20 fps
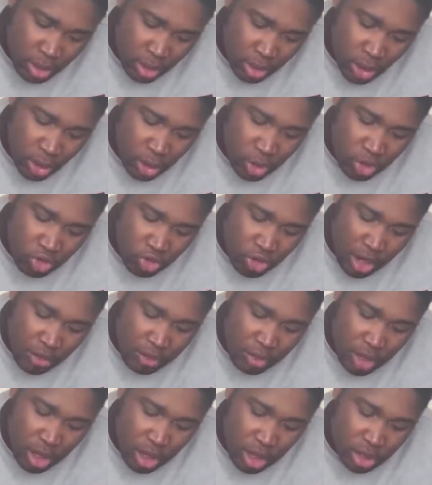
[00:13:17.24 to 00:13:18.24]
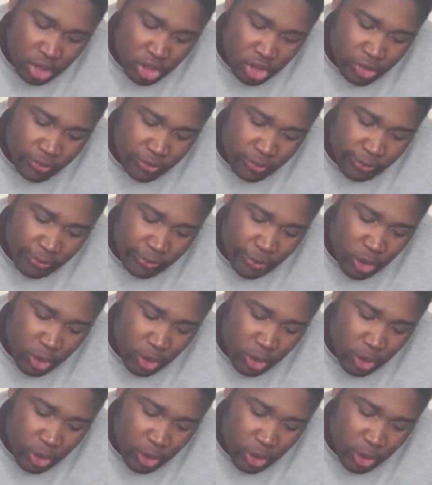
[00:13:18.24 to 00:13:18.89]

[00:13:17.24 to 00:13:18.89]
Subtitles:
Ghost traps aren't just for